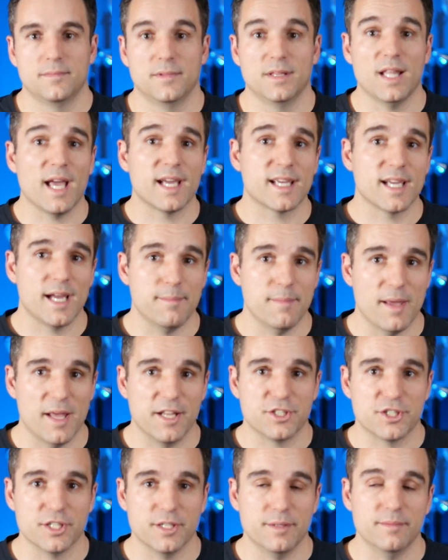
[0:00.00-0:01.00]
Like I
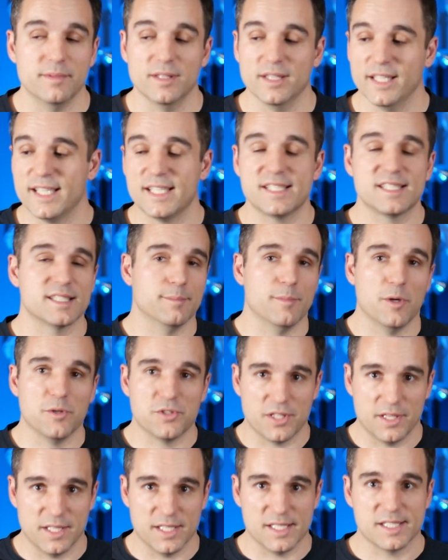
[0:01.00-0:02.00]
mentioned, links to
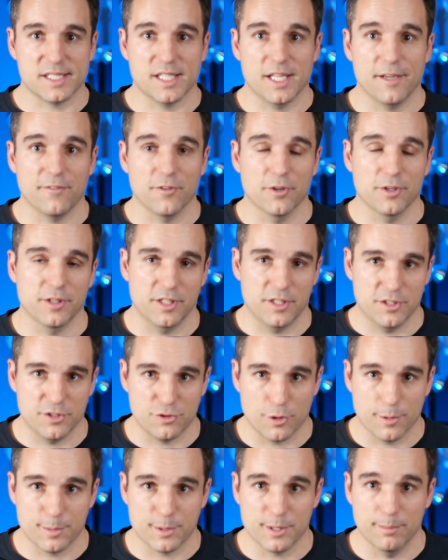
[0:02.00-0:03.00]
most of this stuff are in the
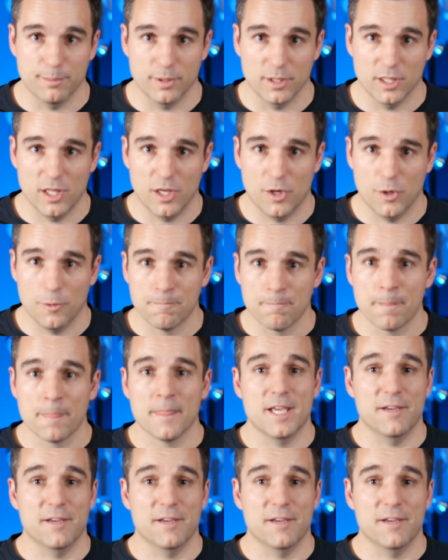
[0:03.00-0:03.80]
description below.